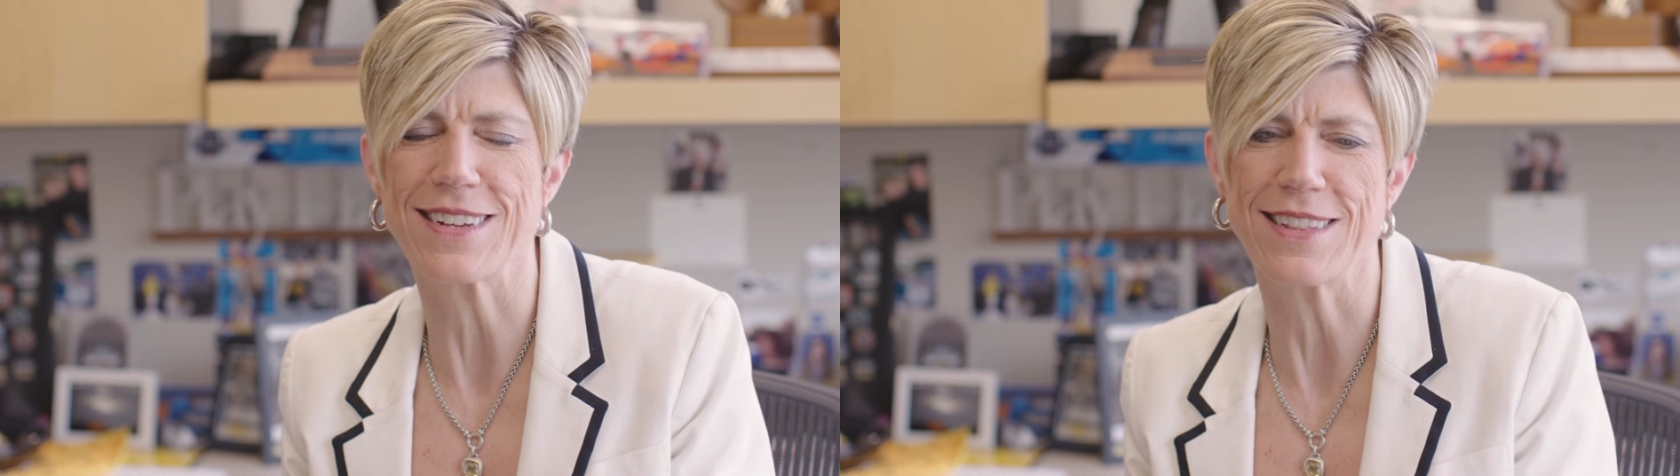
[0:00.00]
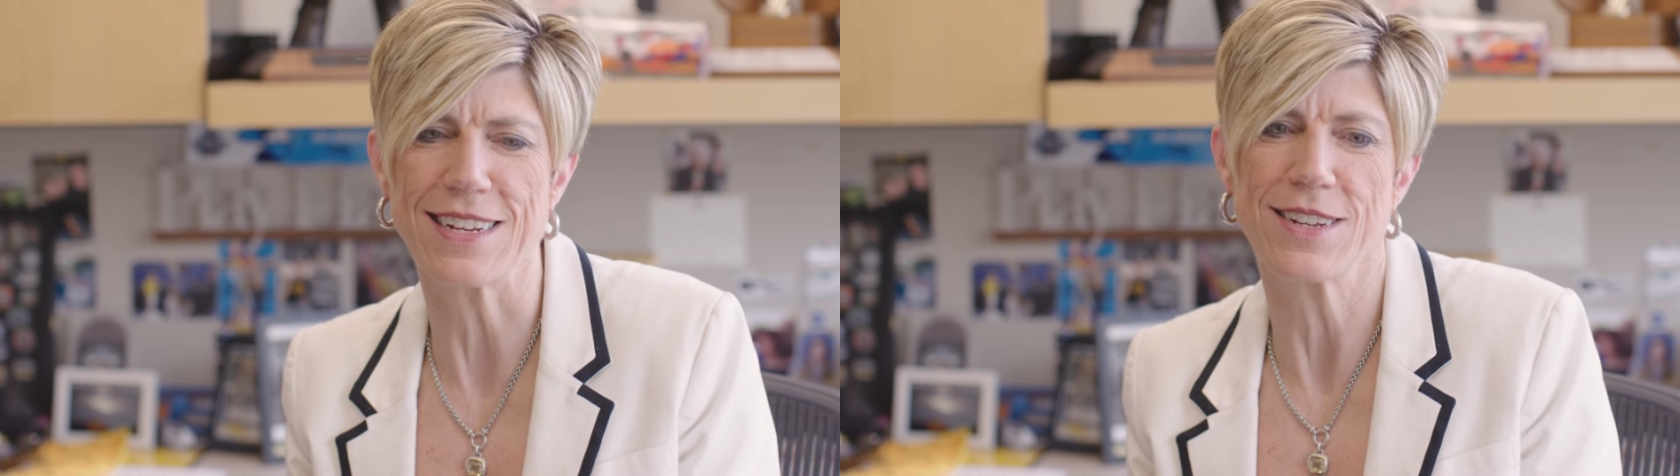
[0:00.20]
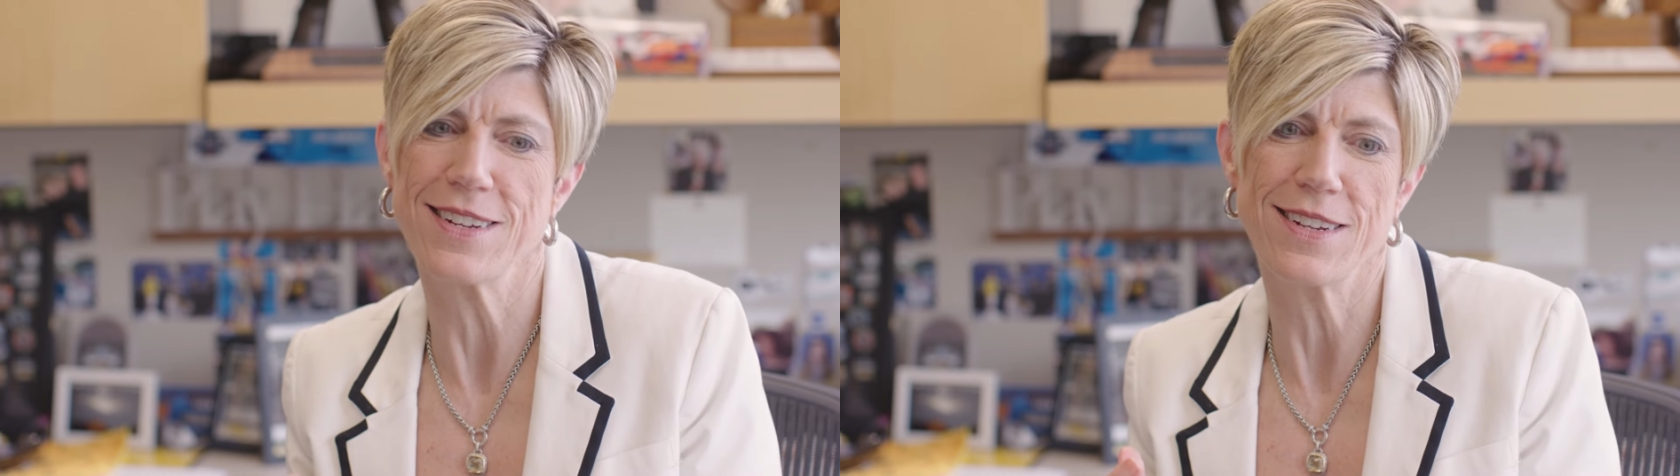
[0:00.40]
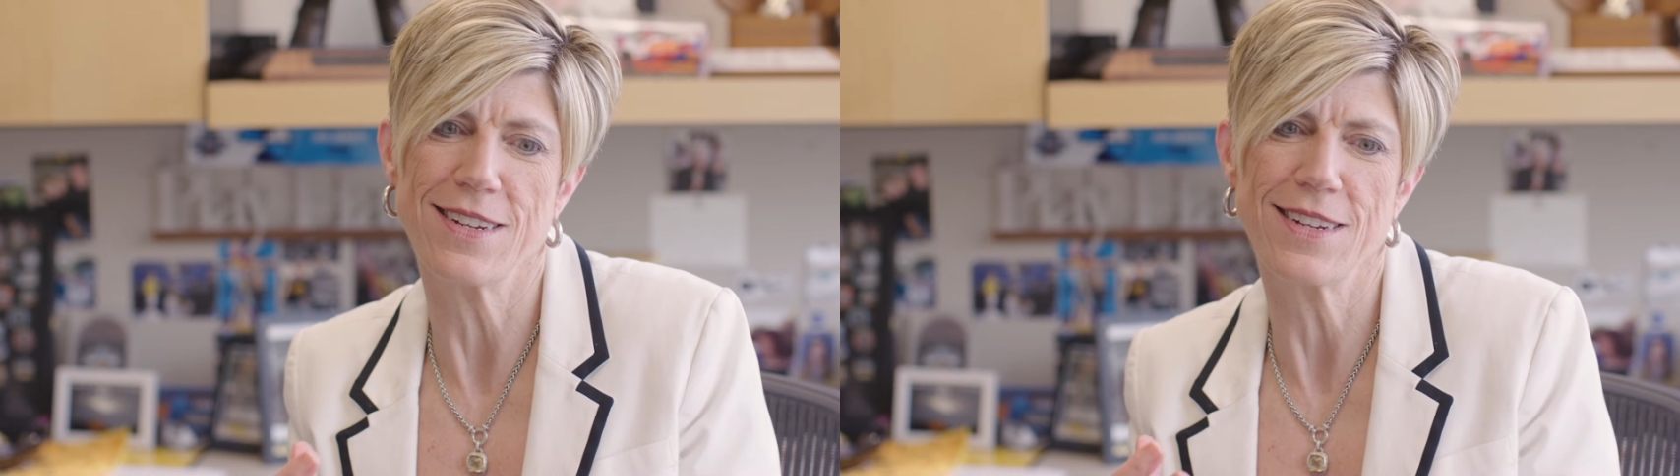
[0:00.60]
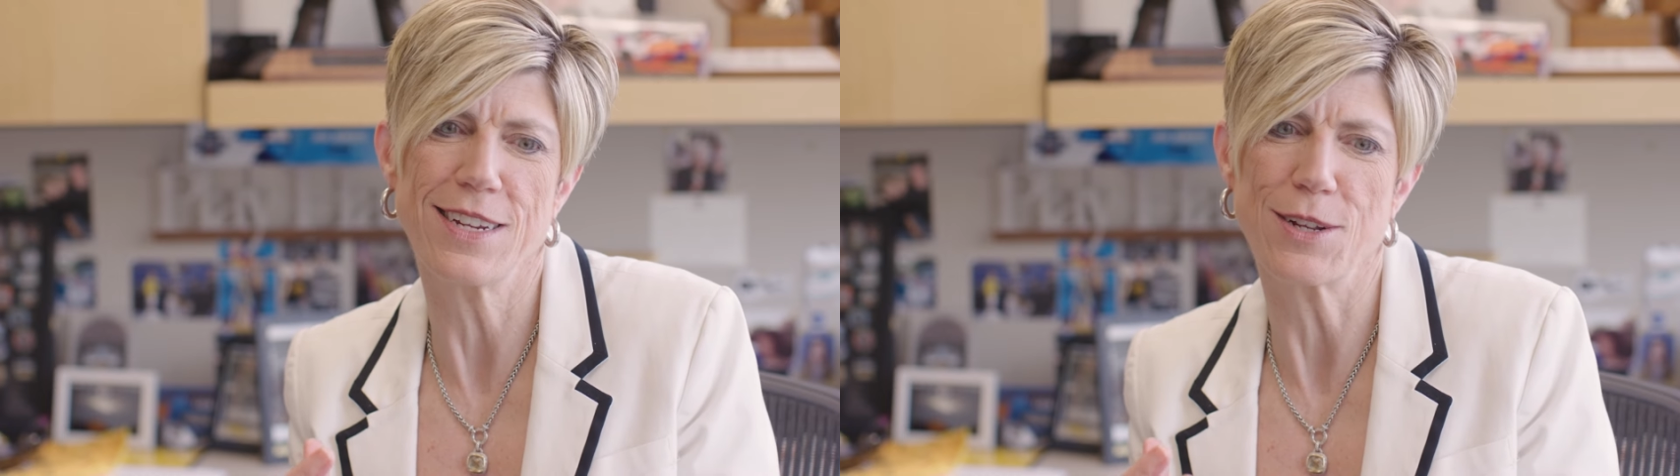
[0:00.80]
I think,
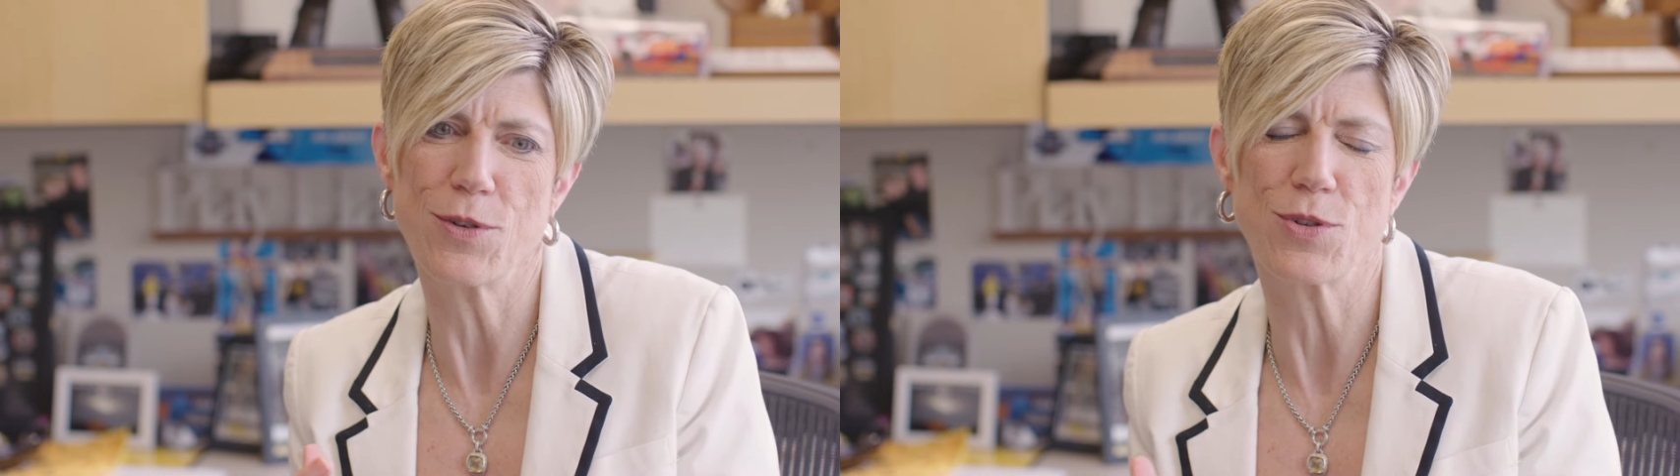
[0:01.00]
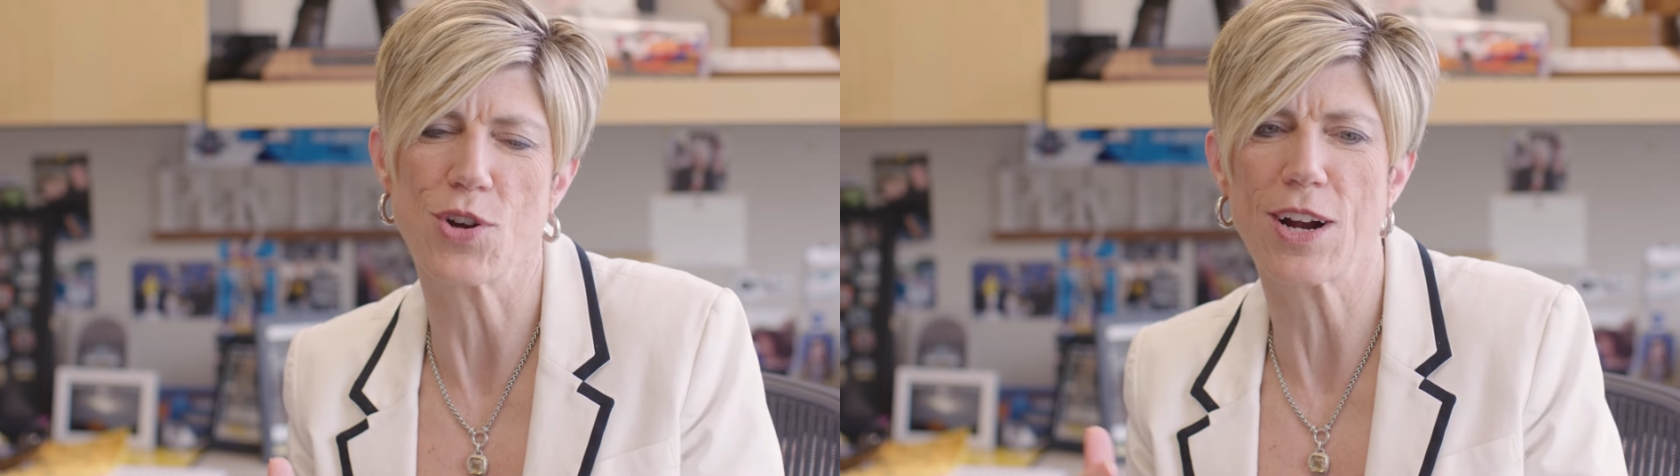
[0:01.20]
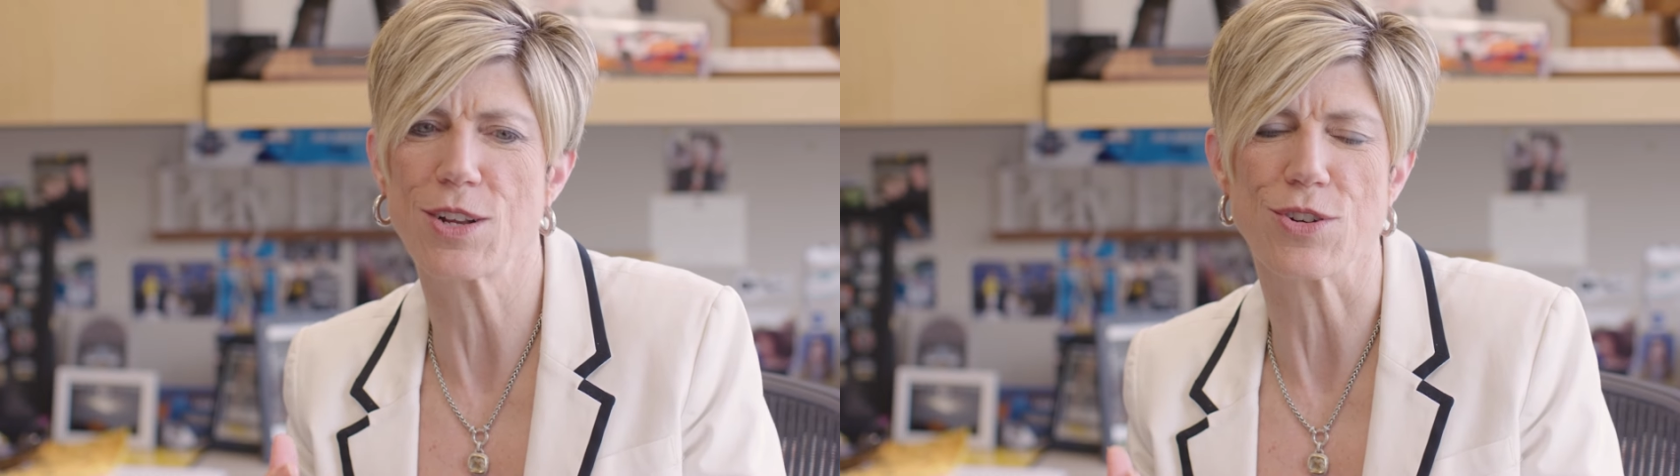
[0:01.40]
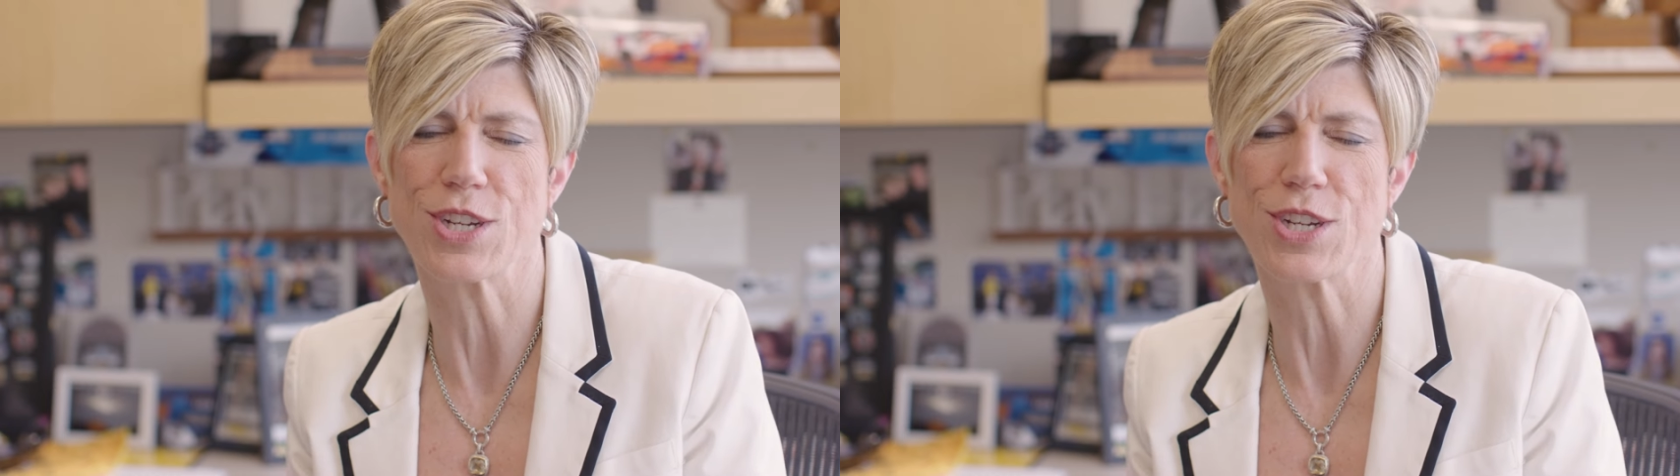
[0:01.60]
you know, if you talk to her,